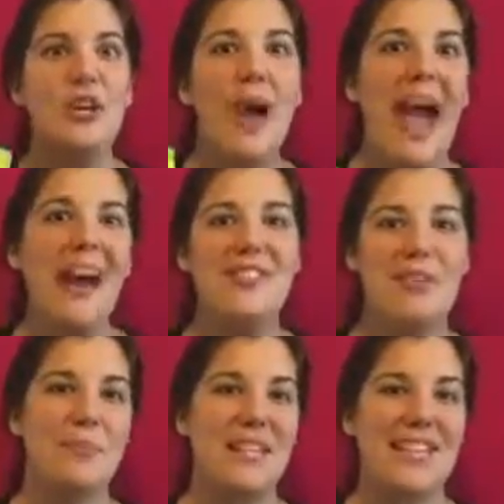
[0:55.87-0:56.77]
You have
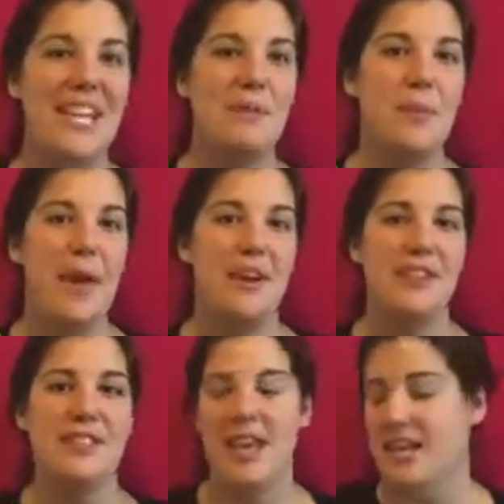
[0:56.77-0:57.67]
something to keep them
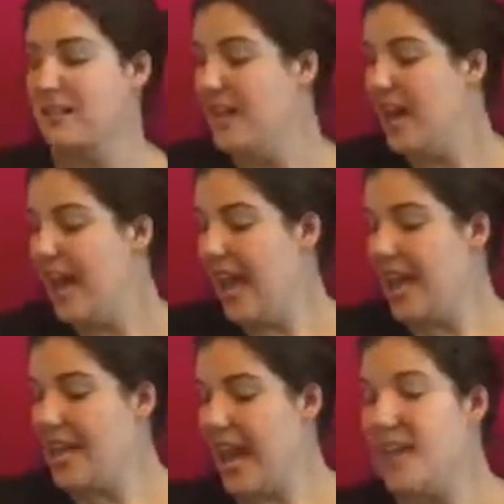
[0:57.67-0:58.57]
entertained.
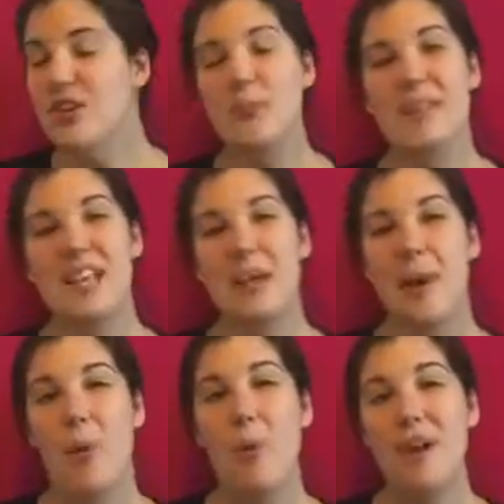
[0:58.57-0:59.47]
And I can normally take
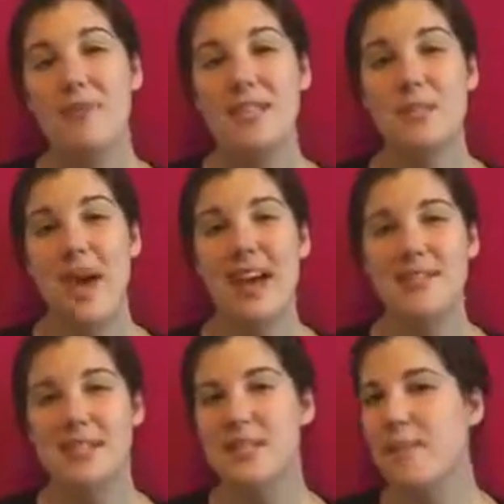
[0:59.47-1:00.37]
about one of these
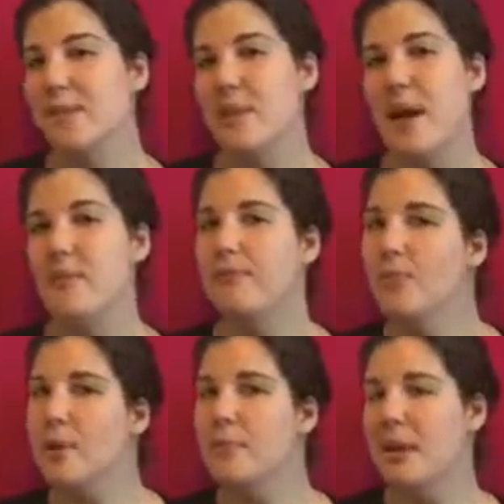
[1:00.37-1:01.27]
packs. I split into about
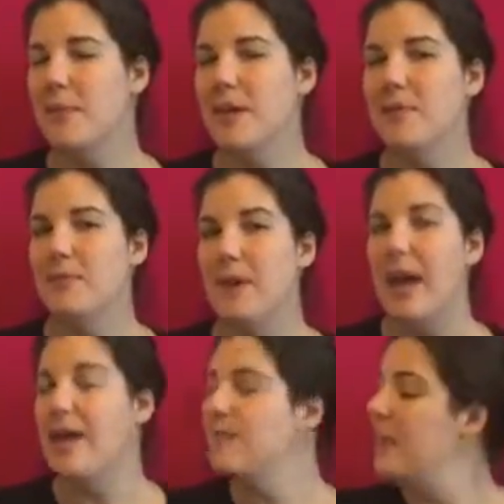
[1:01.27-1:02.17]
4, maybe even
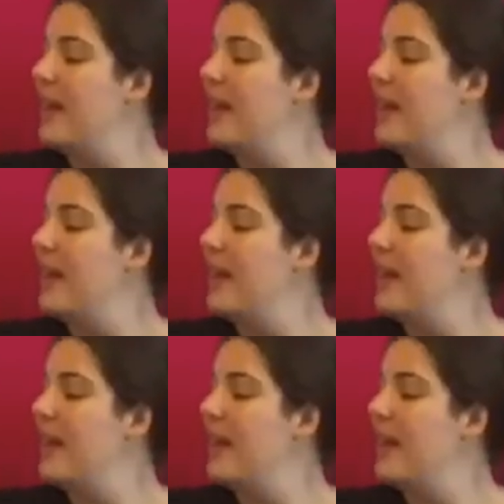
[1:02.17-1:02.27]
5.